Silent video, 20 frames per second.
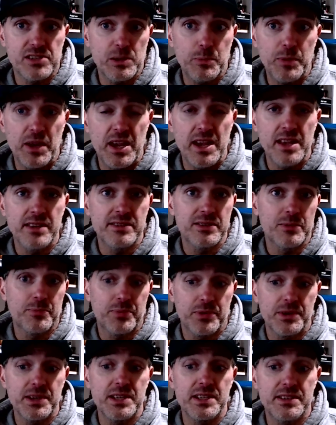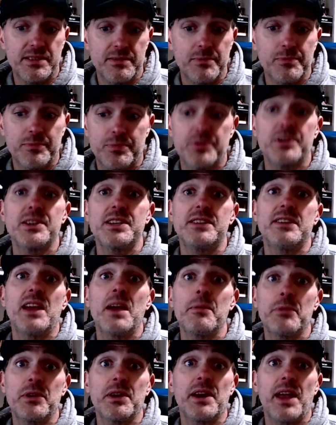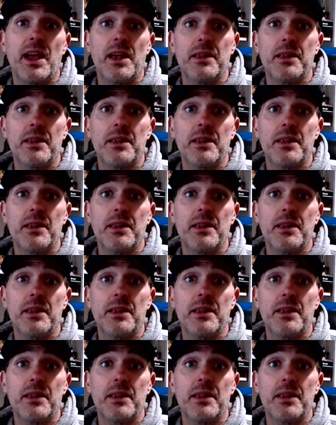Japan's a pretty damn good